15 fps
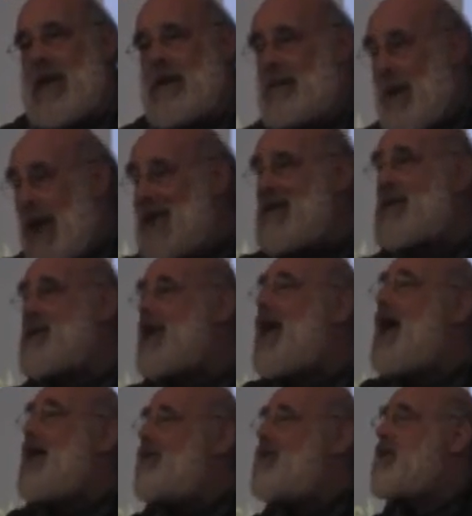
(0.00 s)
And
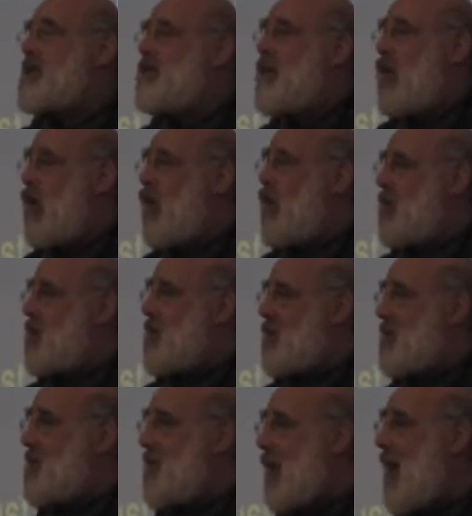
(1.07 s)
Pan-Slavism belonged
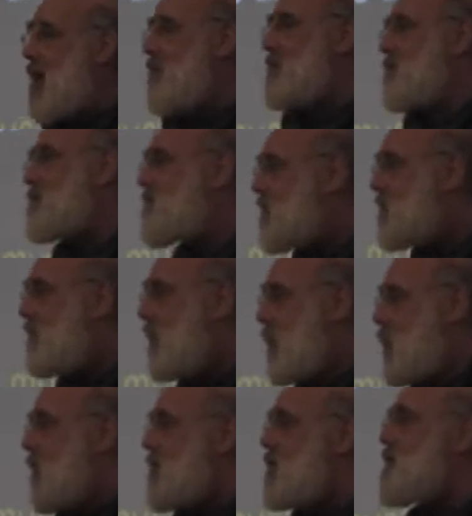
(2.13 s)
to the Slavs. If
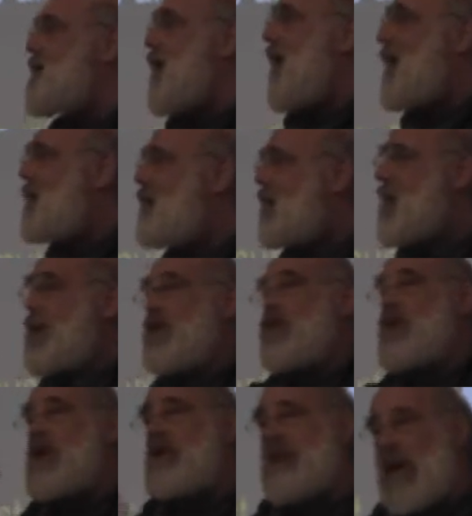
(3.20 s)
you weren't Slavic,
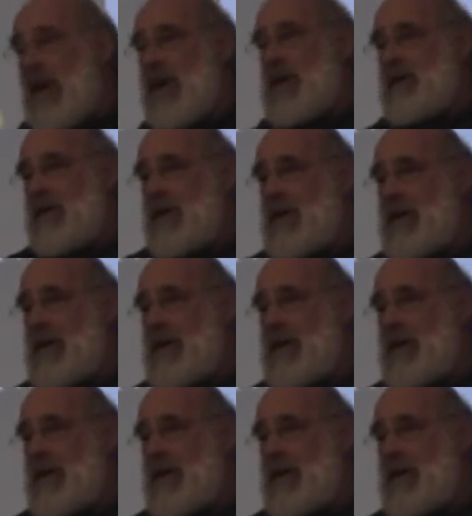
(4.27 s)
you weren't a part of